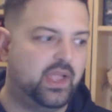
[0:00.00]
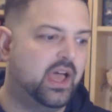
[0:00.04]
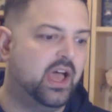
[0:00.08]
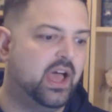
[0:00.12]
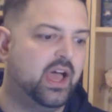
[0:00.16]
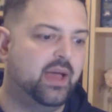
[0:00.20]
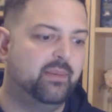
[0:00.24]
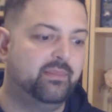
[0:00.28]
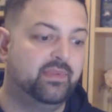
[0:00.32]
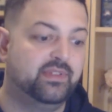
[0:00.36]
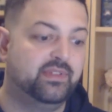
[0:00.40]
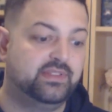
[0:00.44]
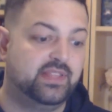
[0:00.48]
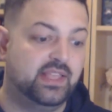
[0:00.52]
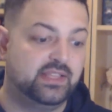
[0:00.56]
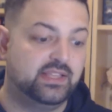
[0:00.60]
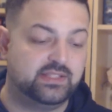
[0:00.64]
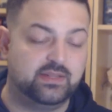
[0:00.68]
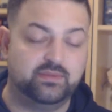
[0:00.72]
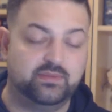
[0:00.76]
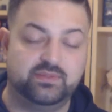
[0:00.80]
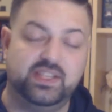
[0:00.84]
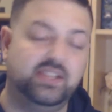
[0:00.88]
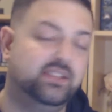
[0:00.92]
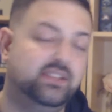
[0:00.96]
I've
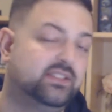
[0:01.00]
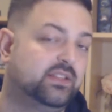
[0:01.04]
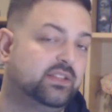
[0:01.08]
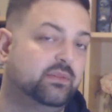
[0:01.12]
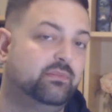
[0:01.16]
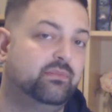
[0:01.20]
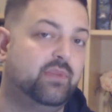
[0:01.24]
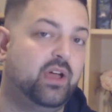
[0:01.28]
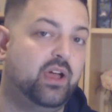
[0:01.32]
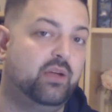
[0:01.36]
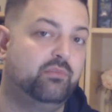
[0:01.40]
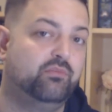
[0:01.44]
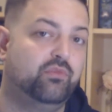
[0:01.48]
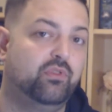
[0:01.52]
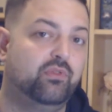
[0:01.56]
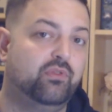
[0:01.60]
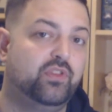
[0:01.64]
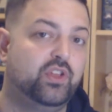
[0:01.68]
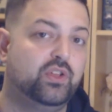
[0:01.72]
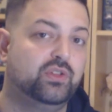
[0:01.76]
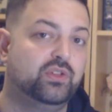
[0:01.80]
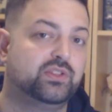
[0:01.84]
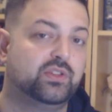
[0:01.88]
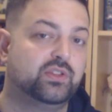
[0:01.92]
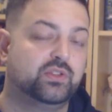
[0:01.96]
seen some
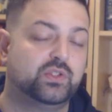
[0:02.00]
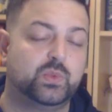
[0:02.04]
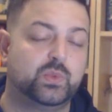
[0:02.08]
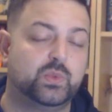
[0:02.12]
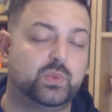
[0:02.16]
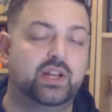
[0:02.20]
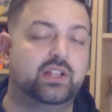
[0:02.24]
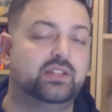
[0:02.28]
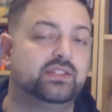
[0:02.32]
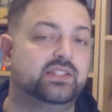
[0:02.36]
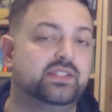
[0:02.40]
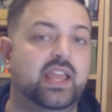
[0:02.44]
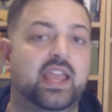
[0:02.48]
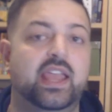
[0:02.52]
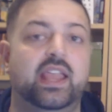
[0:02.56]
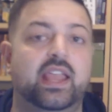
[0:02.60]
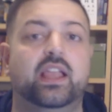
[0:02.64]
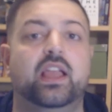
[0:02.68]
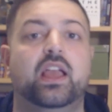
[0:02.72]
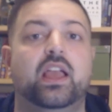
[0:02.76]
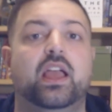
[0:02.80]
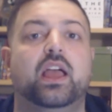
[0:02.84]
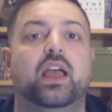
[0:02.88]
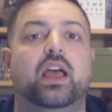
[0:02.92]
reviews on Twitter saying